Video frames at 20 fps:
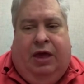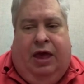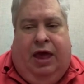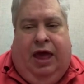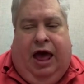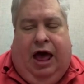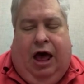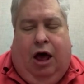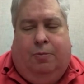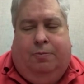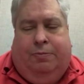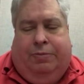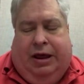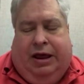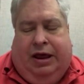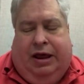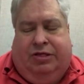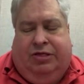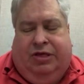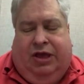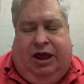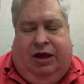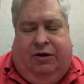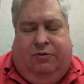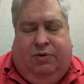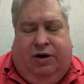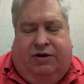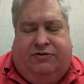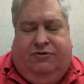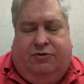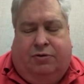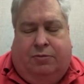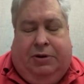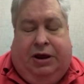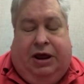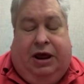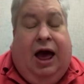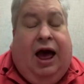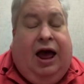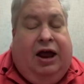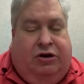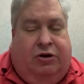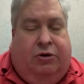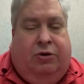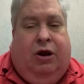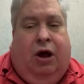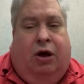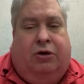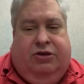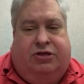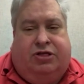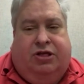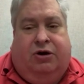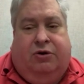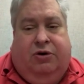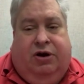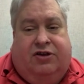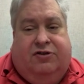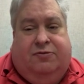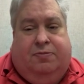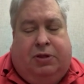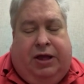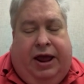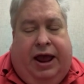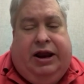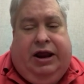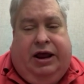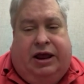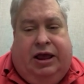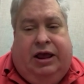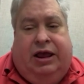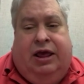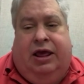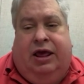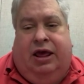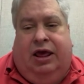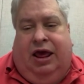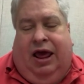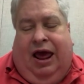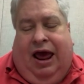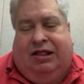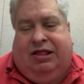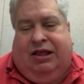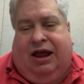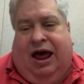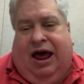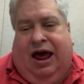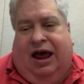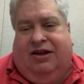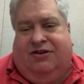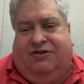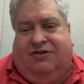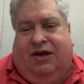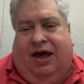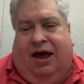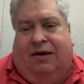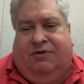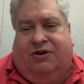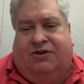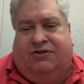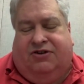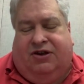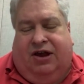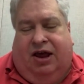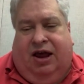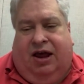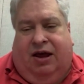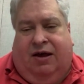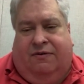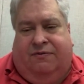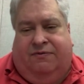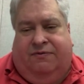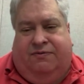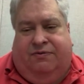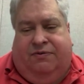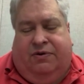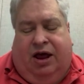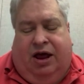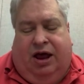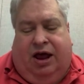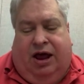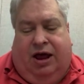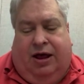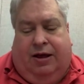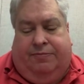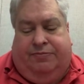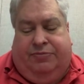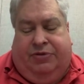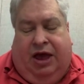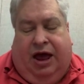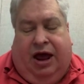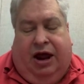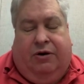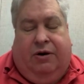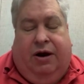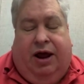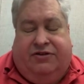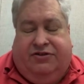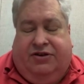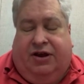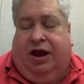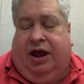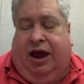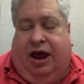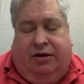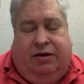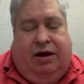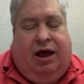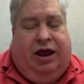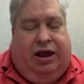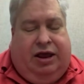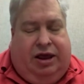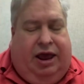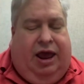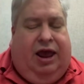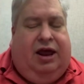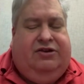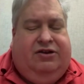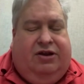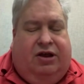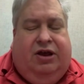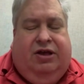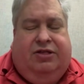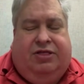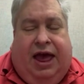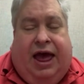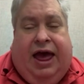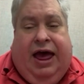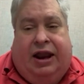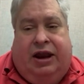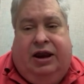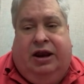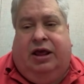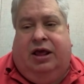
how big the RIFs will be. I do know that there is planning at the highest levels of the IRS. I can tell you that